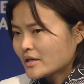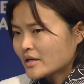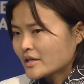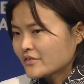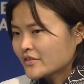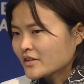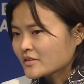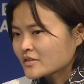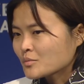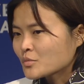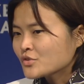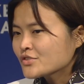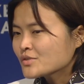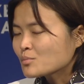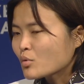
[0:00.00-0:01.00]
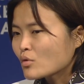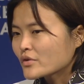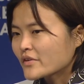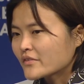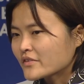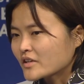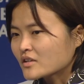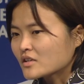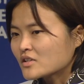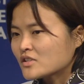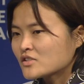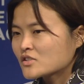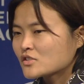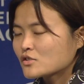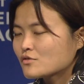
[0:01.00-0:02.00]
I think the most important thing
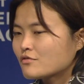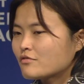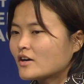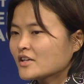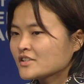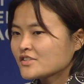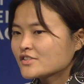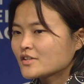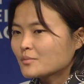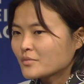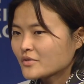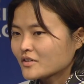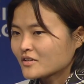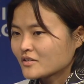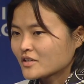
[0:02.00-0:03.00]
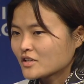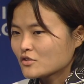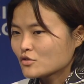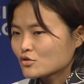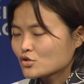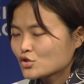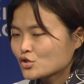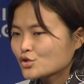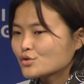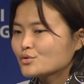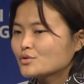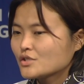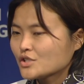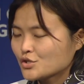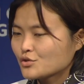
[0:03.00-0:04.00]
is to find something that you're
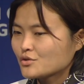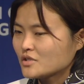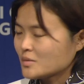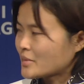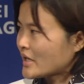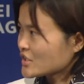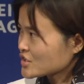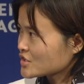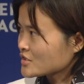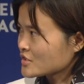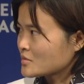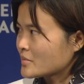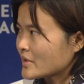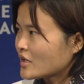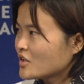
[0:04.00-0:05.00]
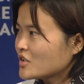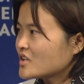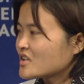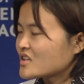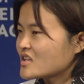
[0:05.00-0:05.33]
truly, truly passionate about.